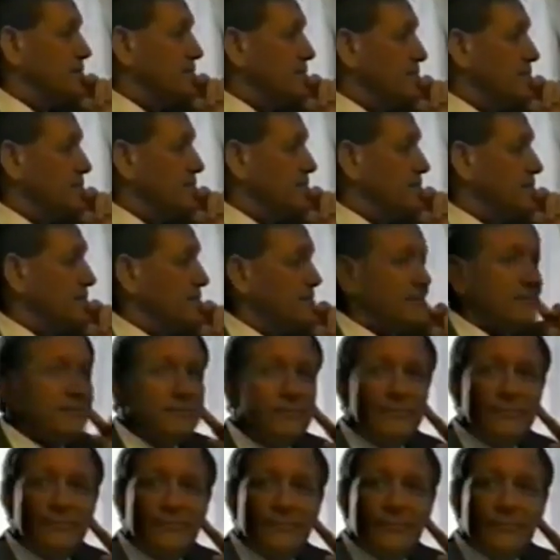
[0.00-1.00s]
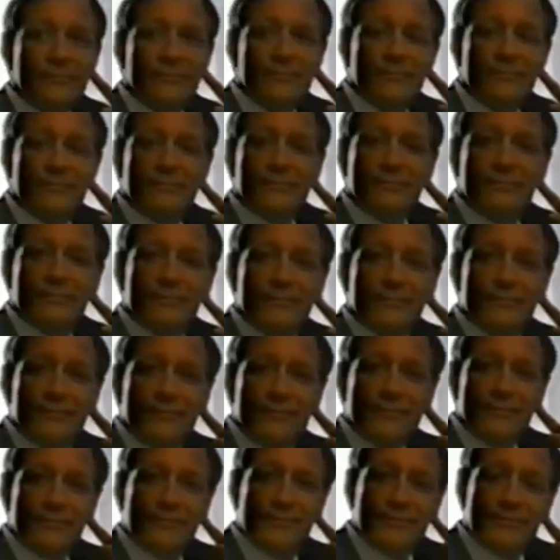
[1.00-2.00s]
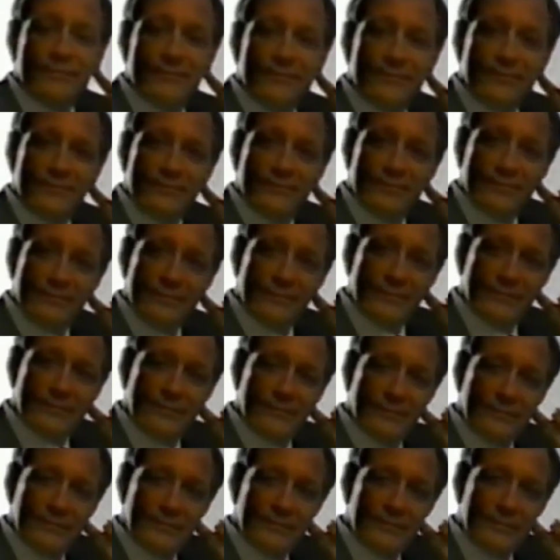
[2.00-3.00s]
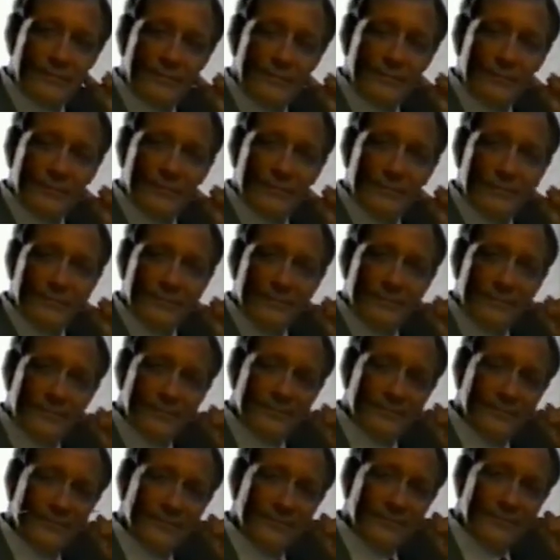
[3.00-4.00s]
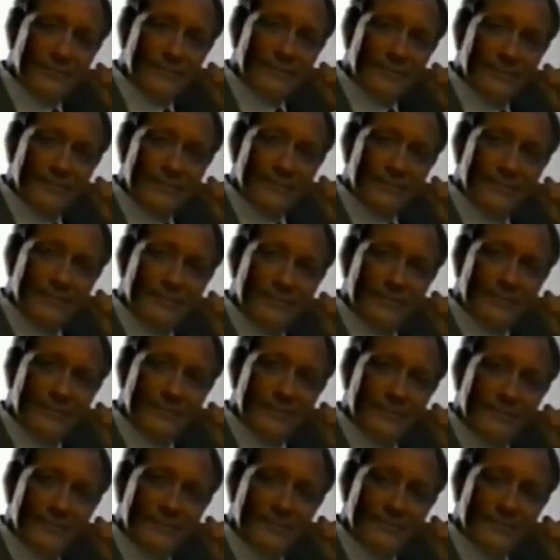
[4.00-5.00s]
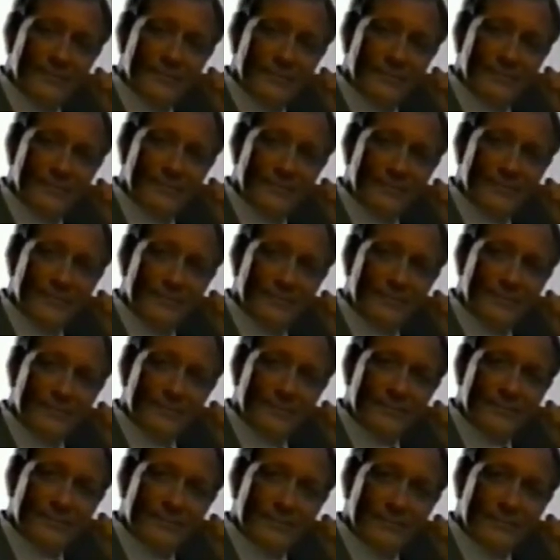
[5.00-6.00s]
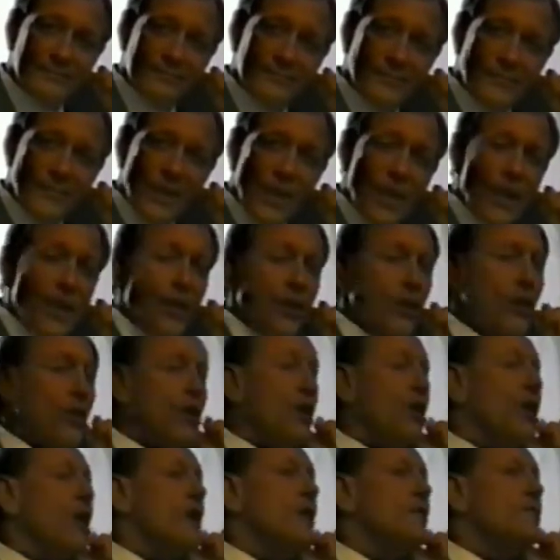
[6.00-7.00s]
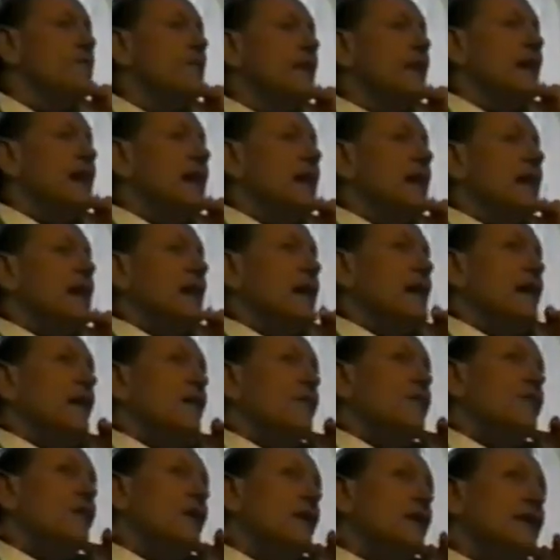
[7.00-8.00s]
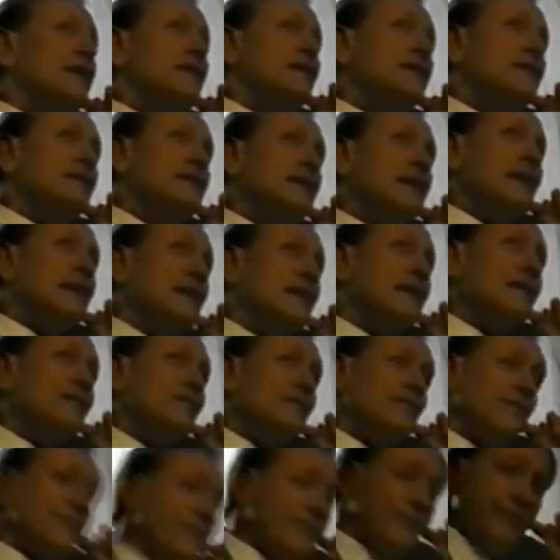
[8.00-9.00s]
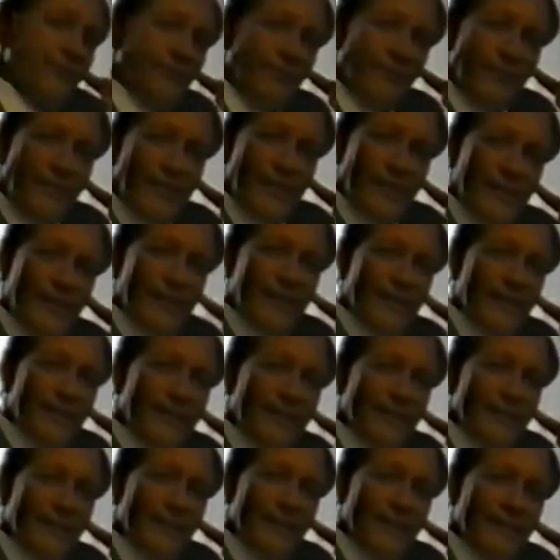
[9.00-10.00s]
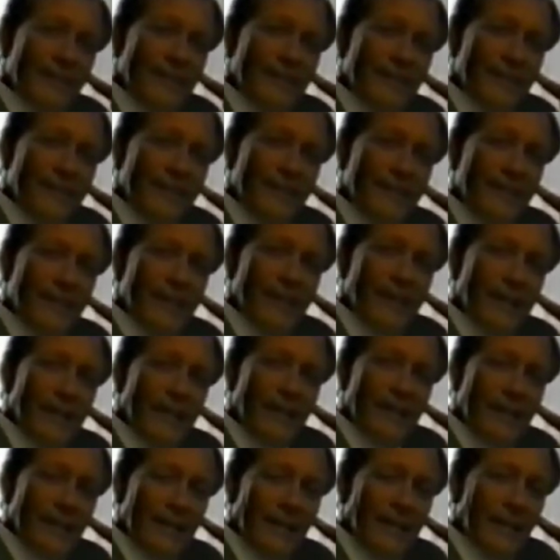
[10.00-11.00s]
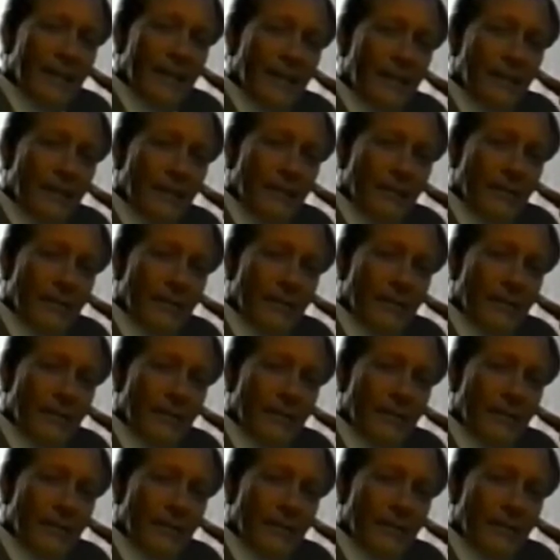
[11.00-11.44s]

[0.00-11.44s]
Just an aside issue which interests me, Brian. tell the gentleman here about your phone through the ground. I know we're talking about generator, but I'm getting to know Peter and Steve.